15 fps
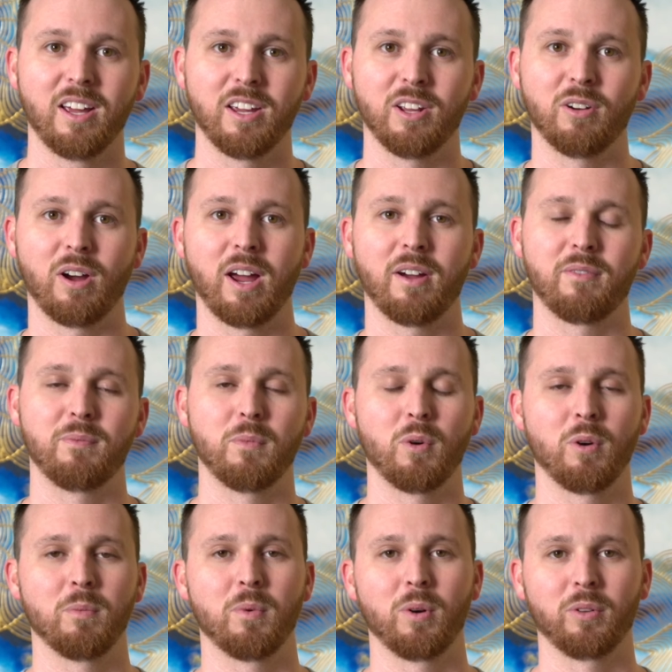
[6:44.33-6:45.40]
you know, I have
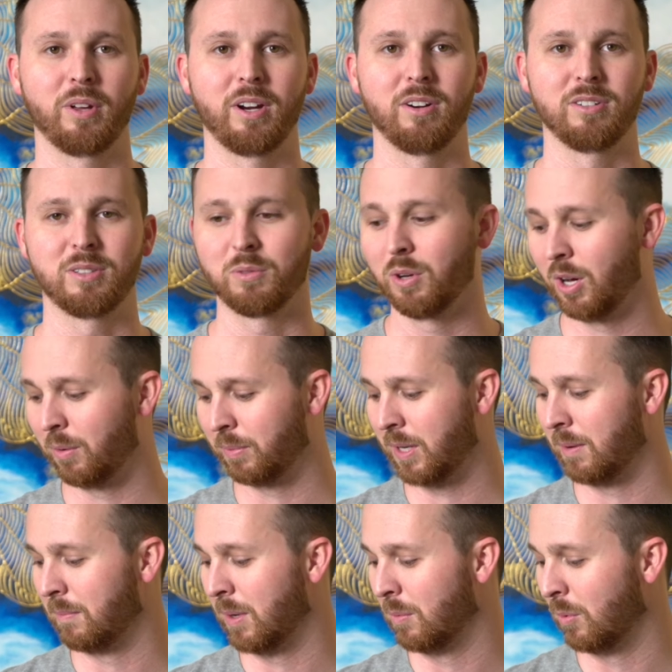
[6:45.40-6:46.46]
more and more layers that will help
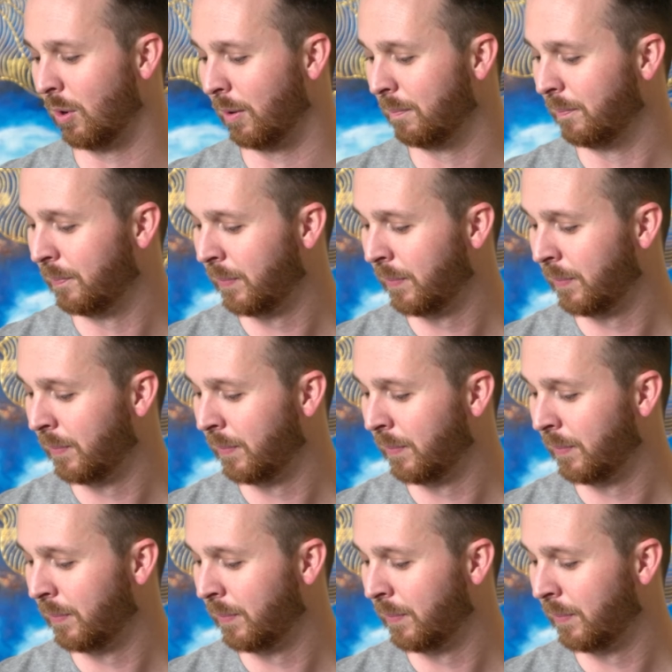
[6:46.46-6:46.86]
keep me warm.